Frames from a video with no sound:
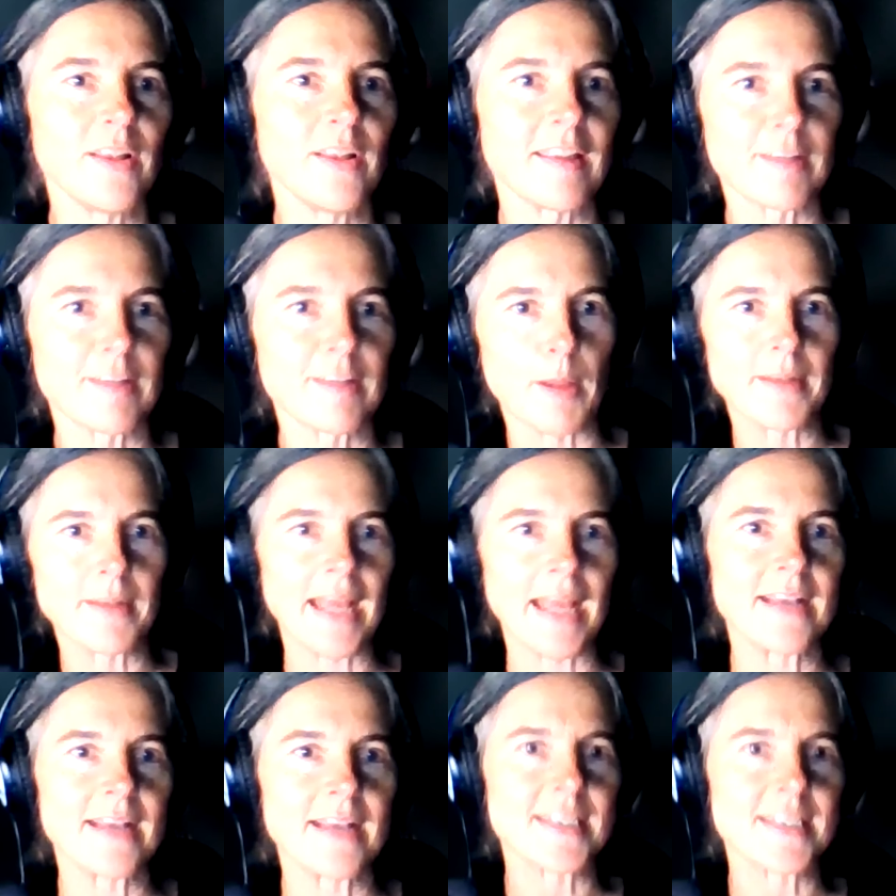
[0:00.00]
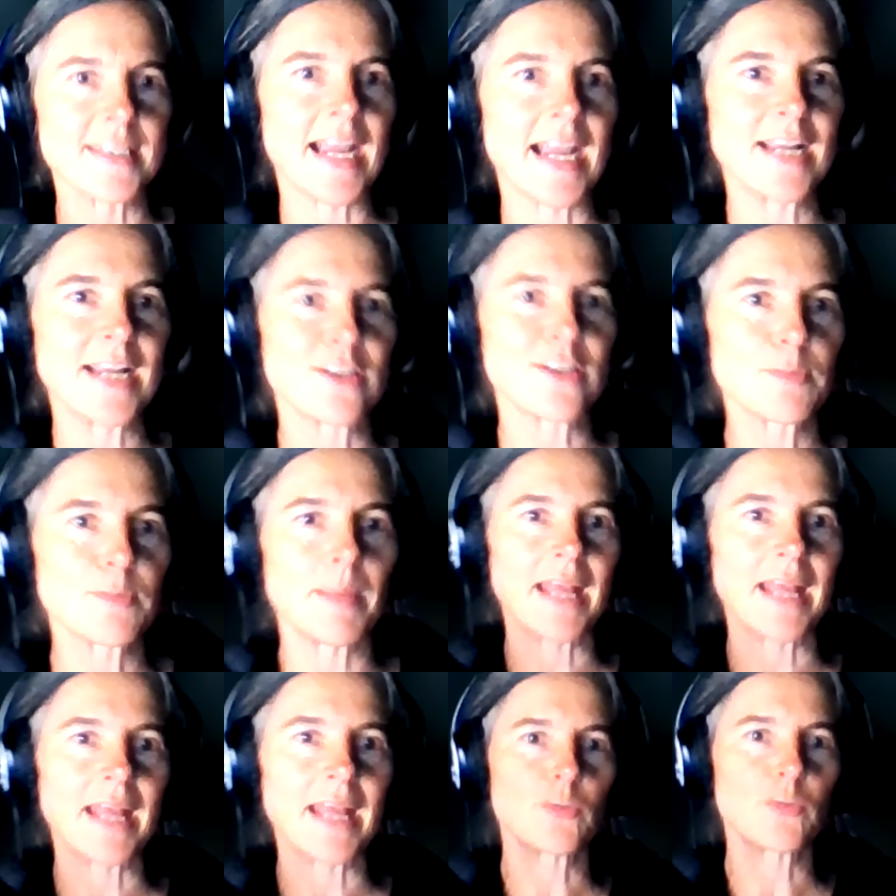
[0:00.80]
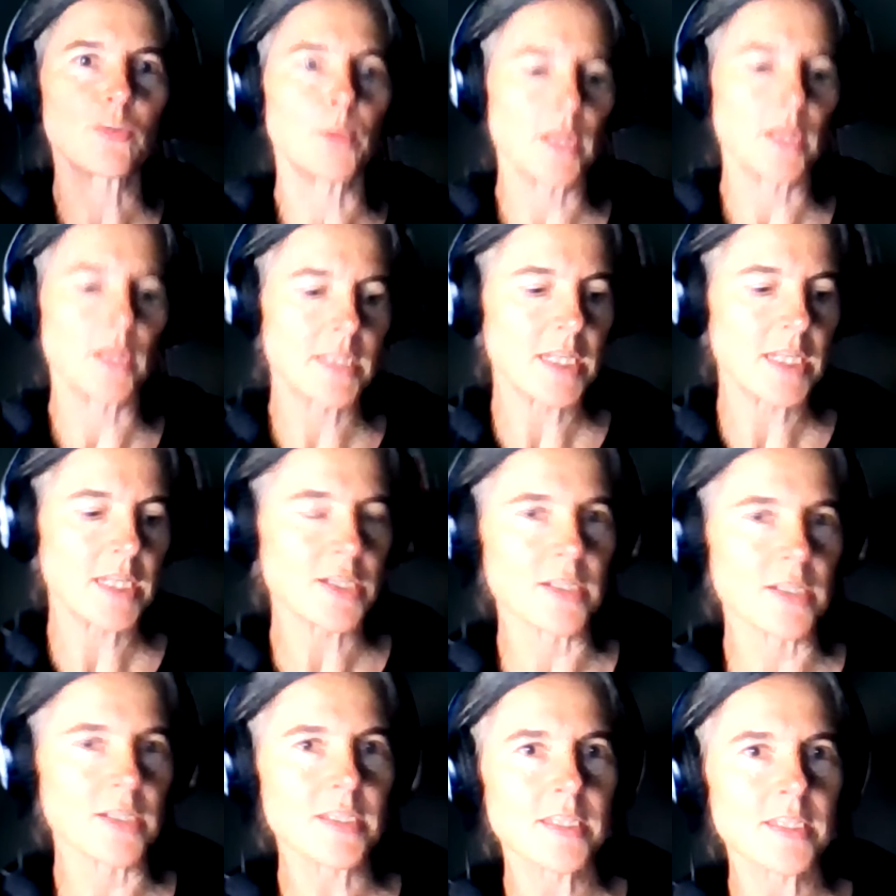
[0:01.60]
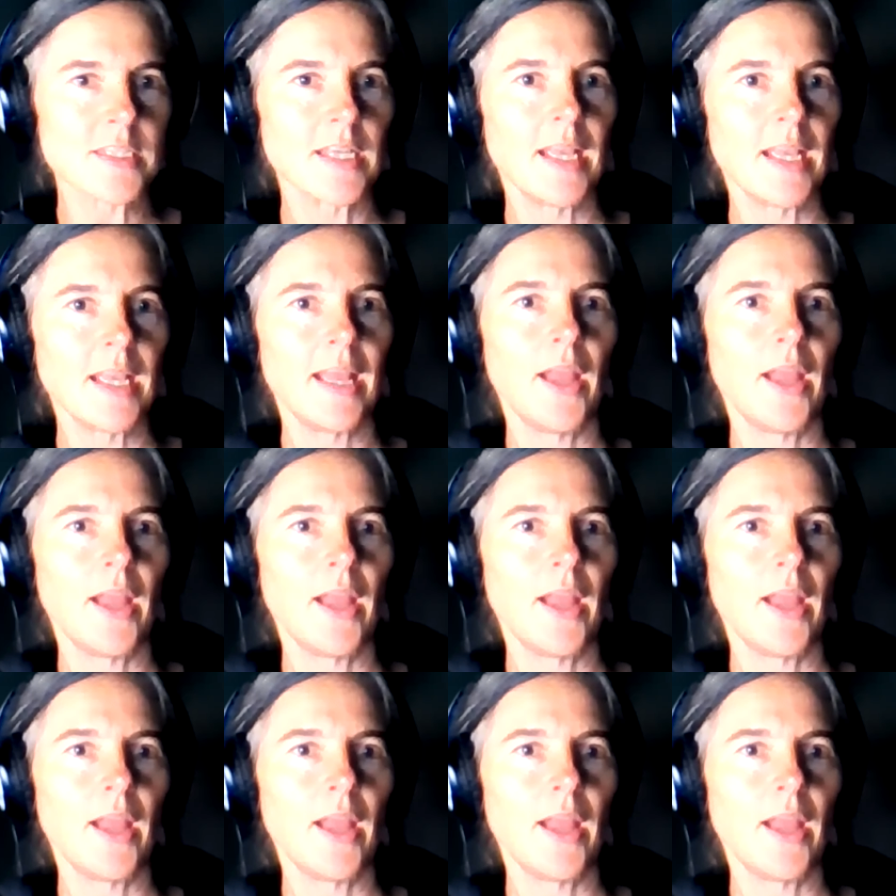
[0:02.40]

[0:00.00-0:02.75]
let's say that designers, planners, politicians,